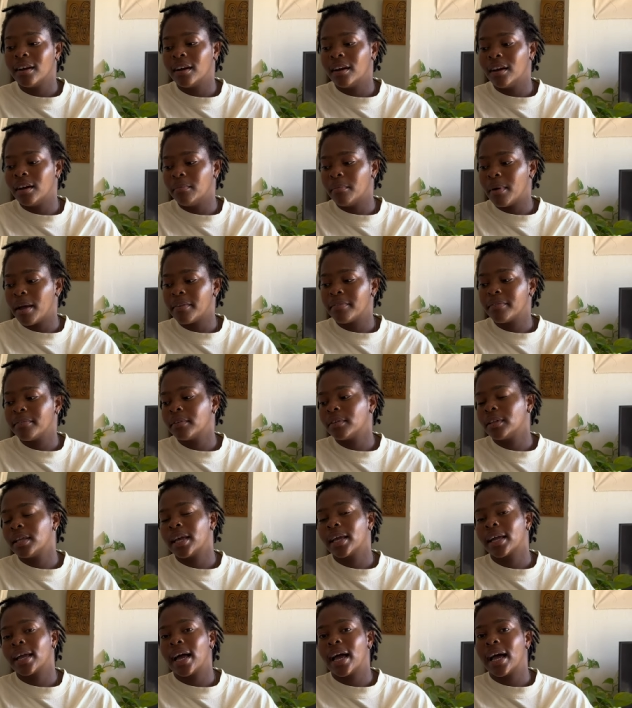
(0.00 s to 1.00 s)
I feel
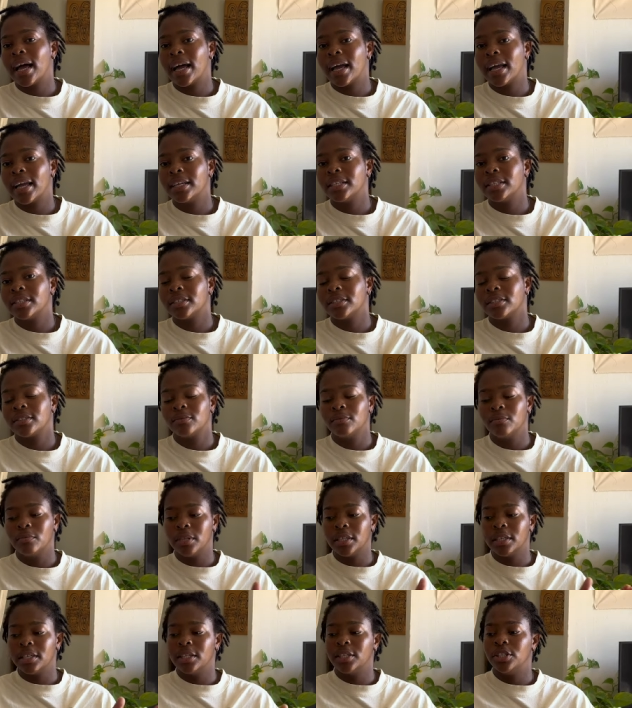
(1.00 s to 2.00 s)
like I just
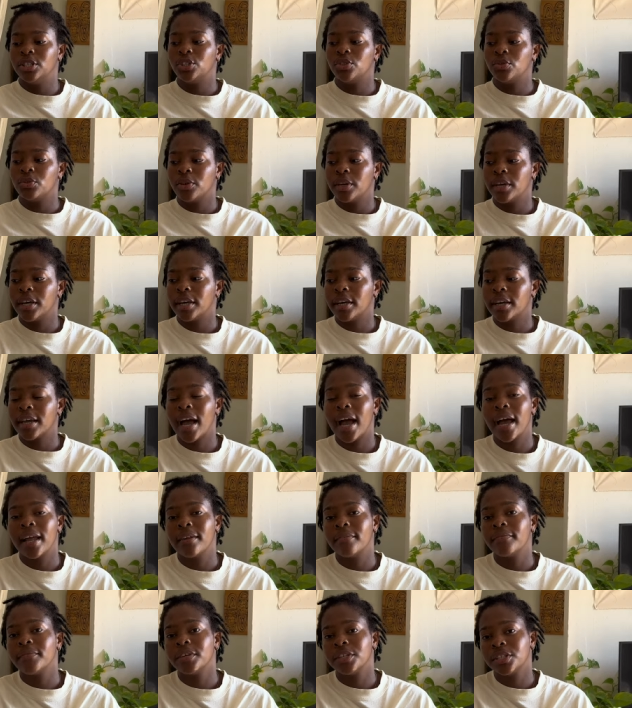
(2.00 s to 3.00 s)
really enjoy
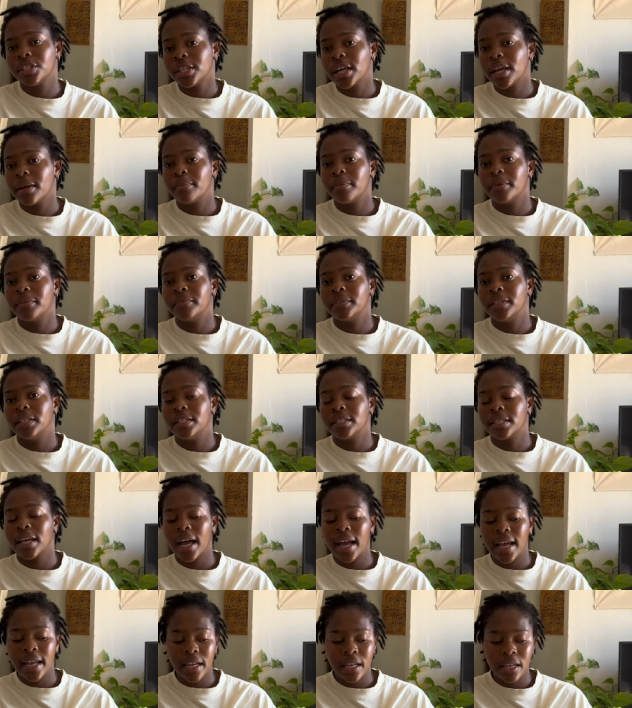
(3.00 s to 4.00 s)
kind of the shape of these
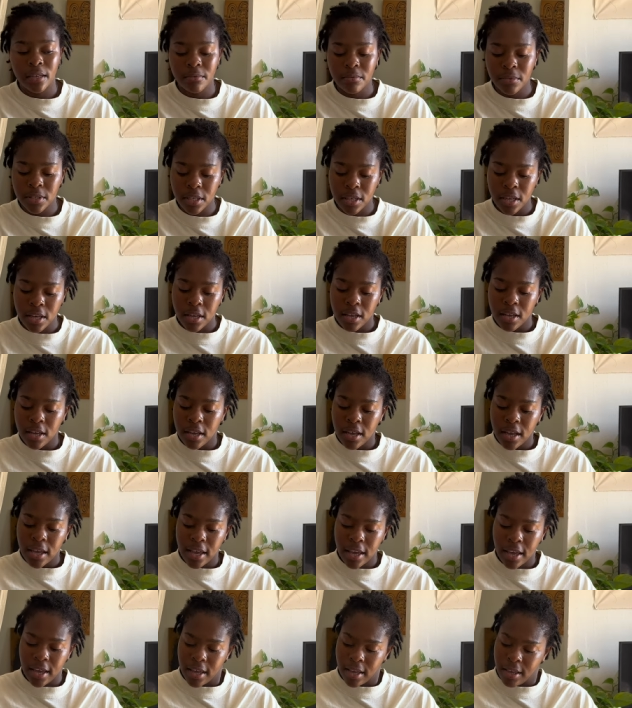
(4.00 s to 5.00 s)
items.
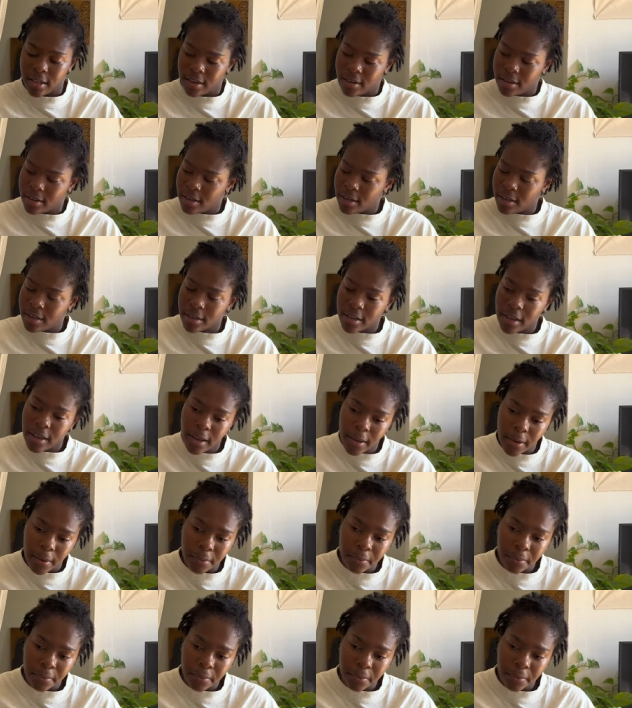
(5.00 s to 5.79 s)
And yeah,